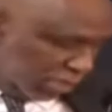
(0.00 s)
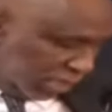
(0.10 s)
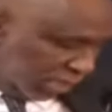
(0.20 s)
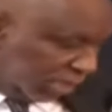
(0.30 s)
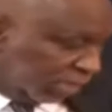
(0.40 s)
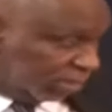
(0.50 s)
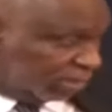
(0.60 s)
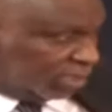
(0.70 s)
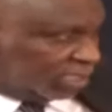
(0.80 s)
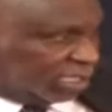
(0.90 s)

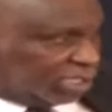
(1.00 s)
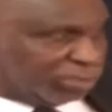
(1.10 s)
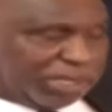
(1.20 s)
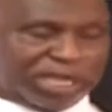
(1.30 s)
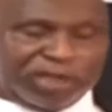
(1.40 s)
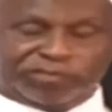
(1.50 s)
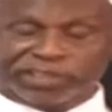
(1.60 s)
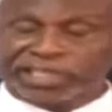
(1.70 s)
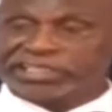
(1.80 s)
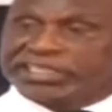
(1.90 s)
the Speaker
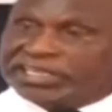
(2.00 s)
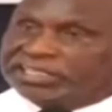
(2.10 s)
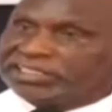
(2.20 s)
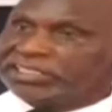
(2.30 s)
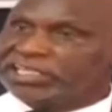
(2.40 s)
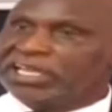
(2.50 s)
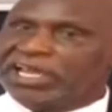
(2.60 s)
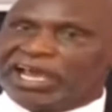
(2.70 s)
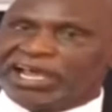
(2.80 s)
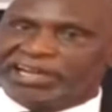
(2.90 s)
of the Senate
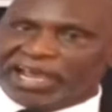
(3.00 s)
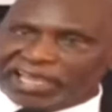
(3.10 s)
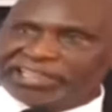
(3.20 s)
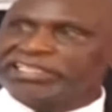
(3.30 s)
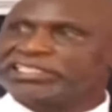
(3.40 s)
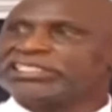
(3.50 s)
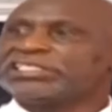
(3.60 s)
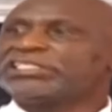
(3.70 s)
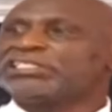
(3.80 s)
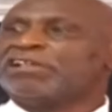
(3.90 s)
and
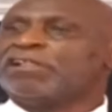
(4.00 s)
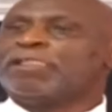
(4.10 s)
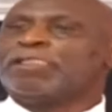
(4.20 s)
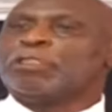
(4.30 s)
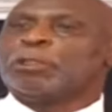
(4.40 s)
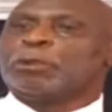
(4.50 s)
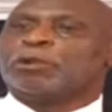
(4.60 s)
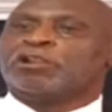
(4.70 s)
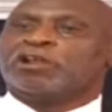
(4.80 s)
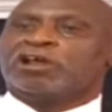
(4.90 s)
others.
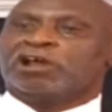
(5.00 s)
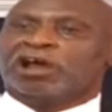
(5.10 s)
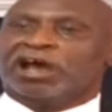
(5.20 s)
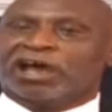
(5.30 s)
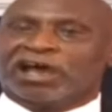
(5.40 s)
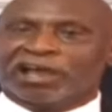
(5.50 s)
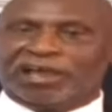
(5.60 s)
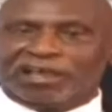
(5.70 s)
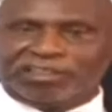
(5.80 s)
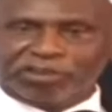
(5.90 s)

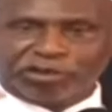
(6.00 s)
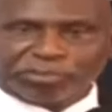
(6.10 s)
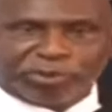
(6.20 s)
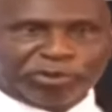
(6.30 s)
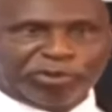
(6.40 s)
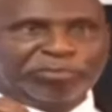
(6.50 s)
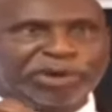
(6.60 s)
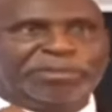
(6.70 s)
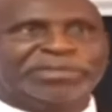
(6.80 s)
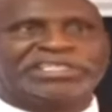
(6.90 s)
The Honorable
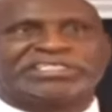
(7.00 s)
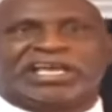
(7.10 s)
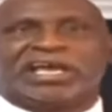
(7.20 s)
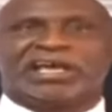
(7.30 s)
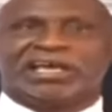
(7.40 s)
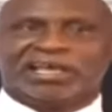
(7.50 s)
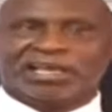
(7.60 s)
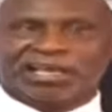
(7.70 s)
Prime Minister